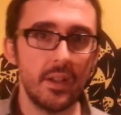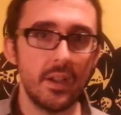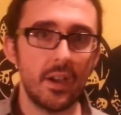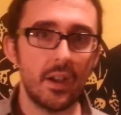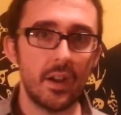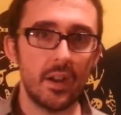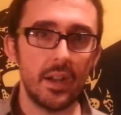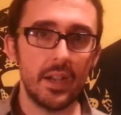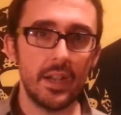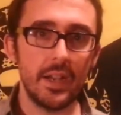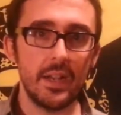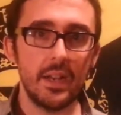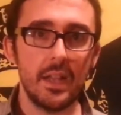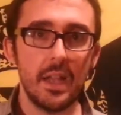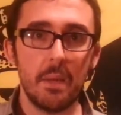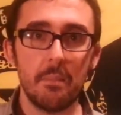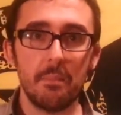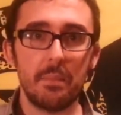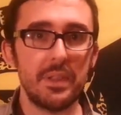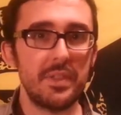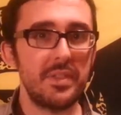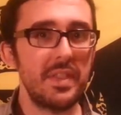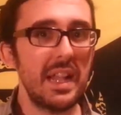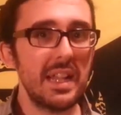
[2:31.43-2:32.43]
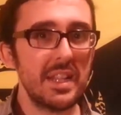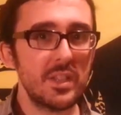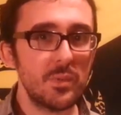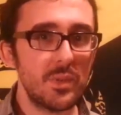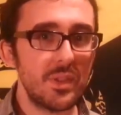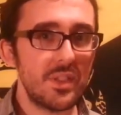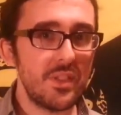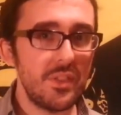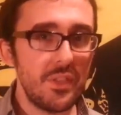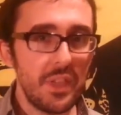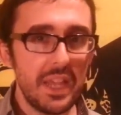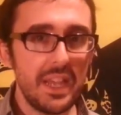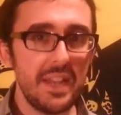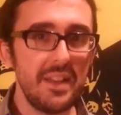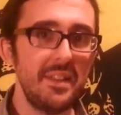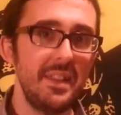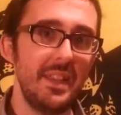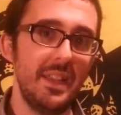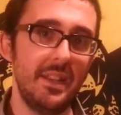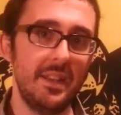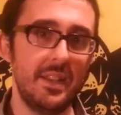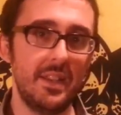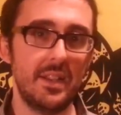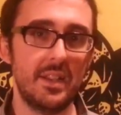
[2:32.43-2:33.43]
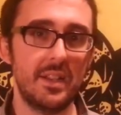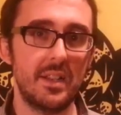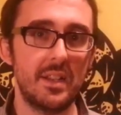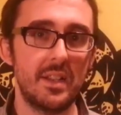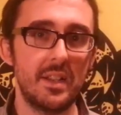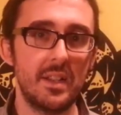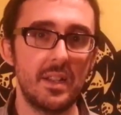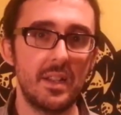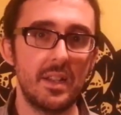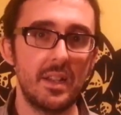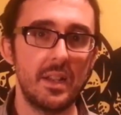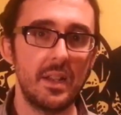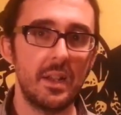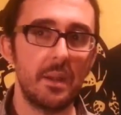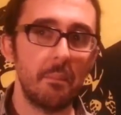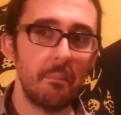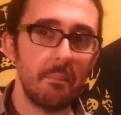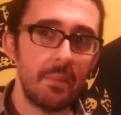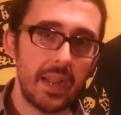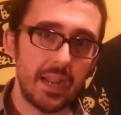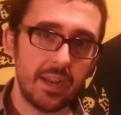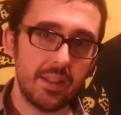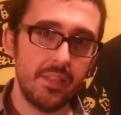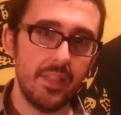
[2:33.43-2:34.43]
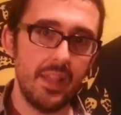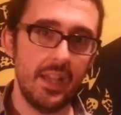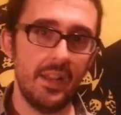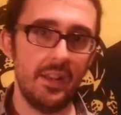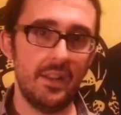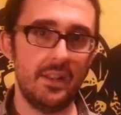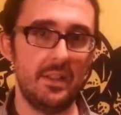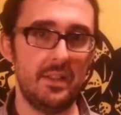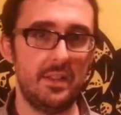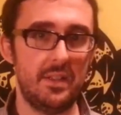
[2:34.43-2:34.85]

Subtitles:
All right? But that's what they did back then.